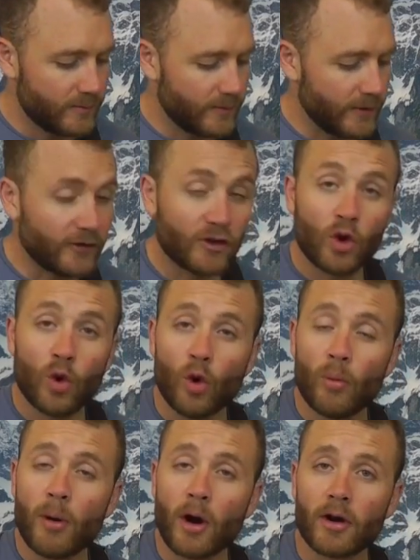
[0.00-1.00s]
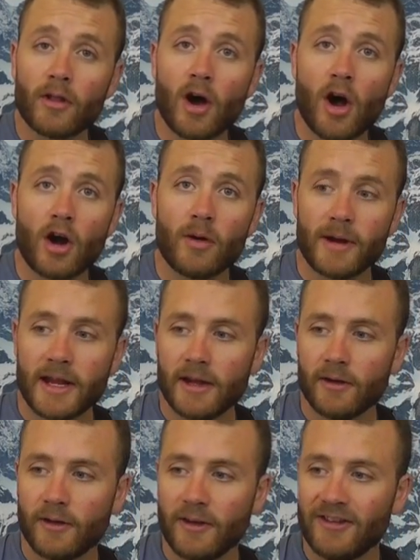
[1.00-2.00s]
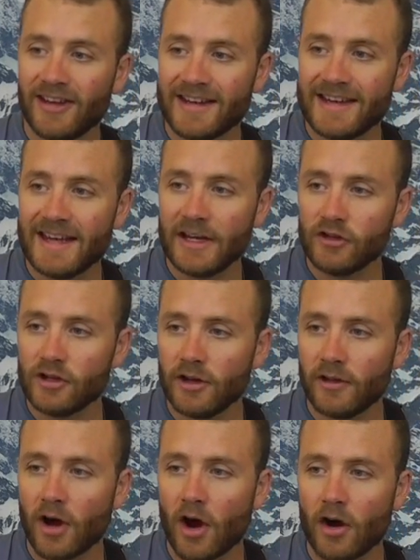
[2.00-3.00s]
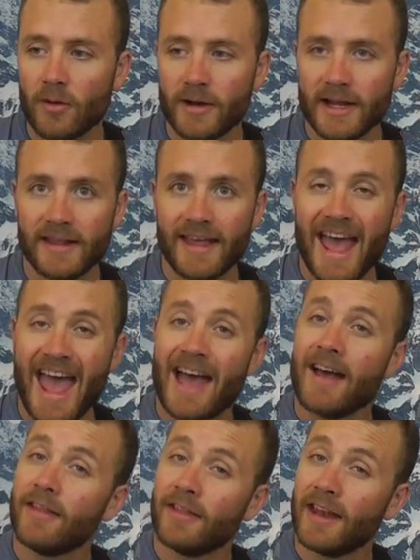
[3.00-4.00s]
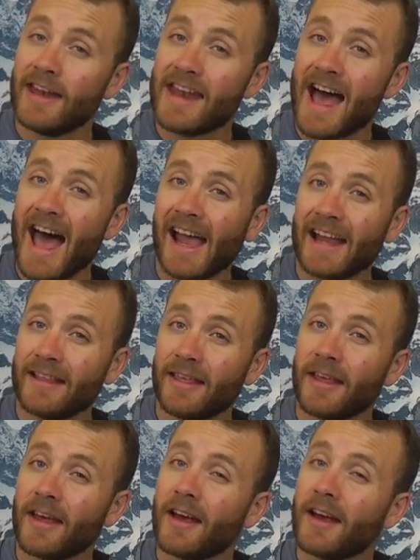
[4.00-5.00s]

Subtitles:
This cool part of the harmony, or this addition to the harmony, that the 9th.